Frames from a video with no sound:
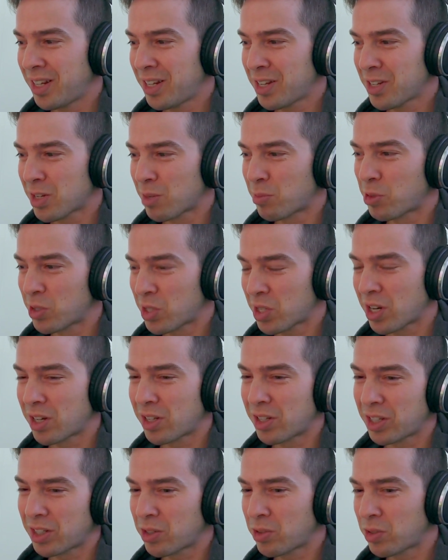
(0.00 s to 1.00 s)
So I'm always kind of
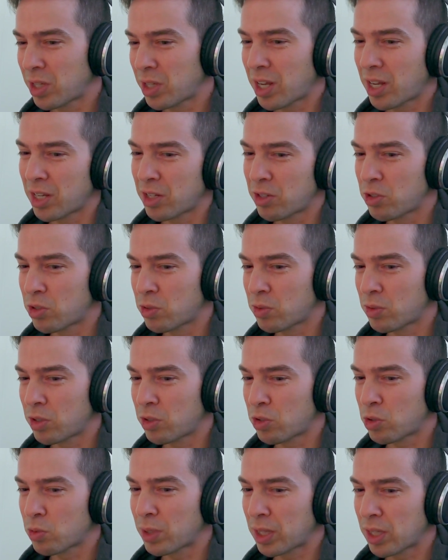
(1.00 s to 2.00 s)
like, oh yeah, you're
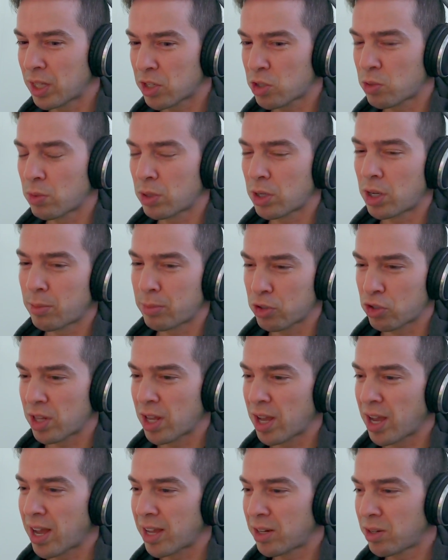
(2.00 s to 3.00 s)
doing this to accomplish
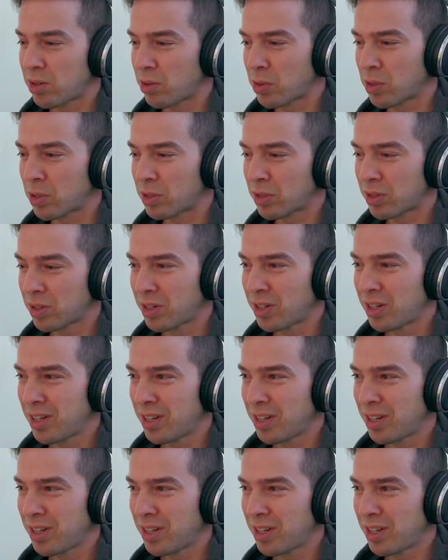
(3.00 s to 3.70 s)
that, or